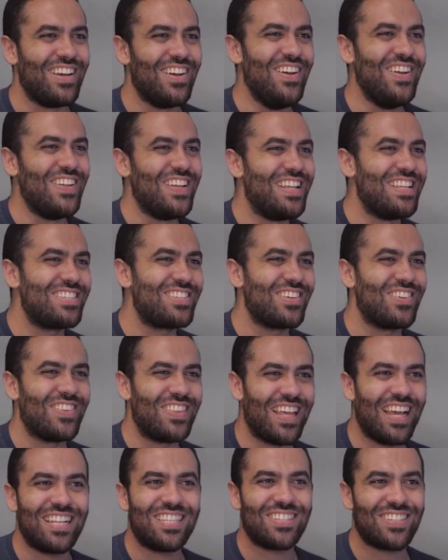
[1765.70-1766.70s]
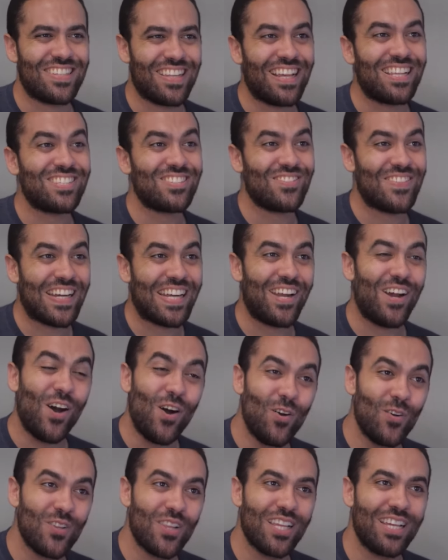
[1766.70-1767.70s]
and so that's that's why
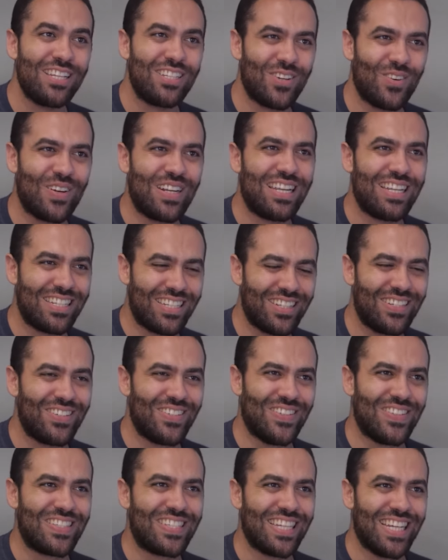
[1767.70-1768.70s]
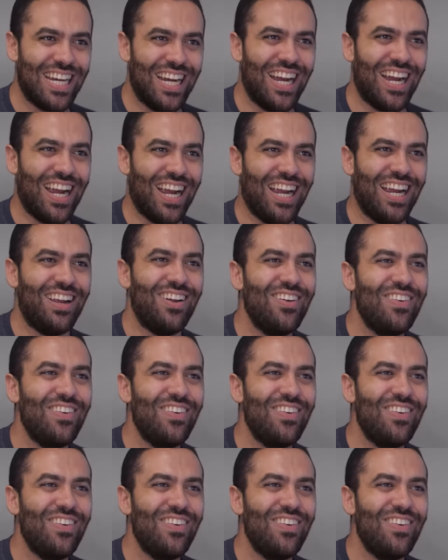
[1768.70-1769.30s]
only 22s are